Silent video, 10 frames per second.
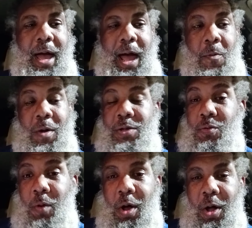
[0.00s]
I want
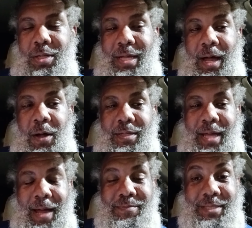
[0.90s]
you all,
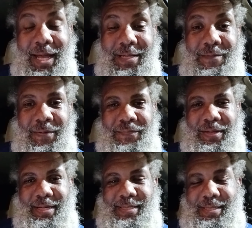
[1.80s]
the objective of
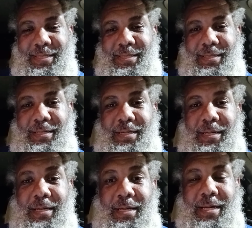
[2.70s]
this
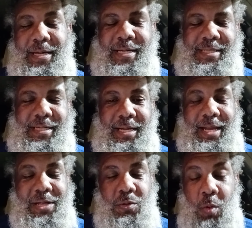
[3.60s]
is to
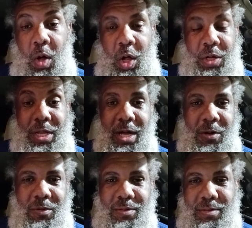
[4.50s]
let you all
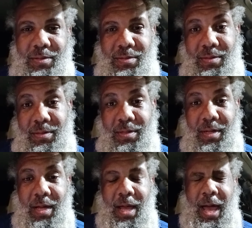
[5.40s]
know
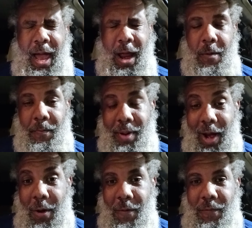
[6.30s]
how
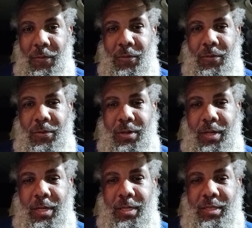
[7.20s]
powerful
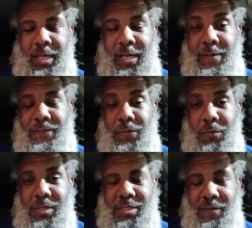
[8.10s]
the
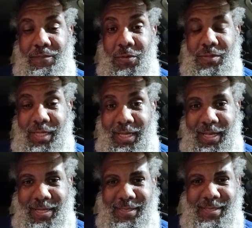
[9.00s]
influence of music
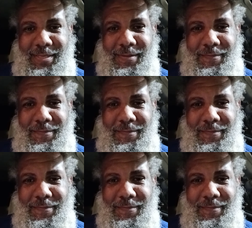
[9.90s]
is.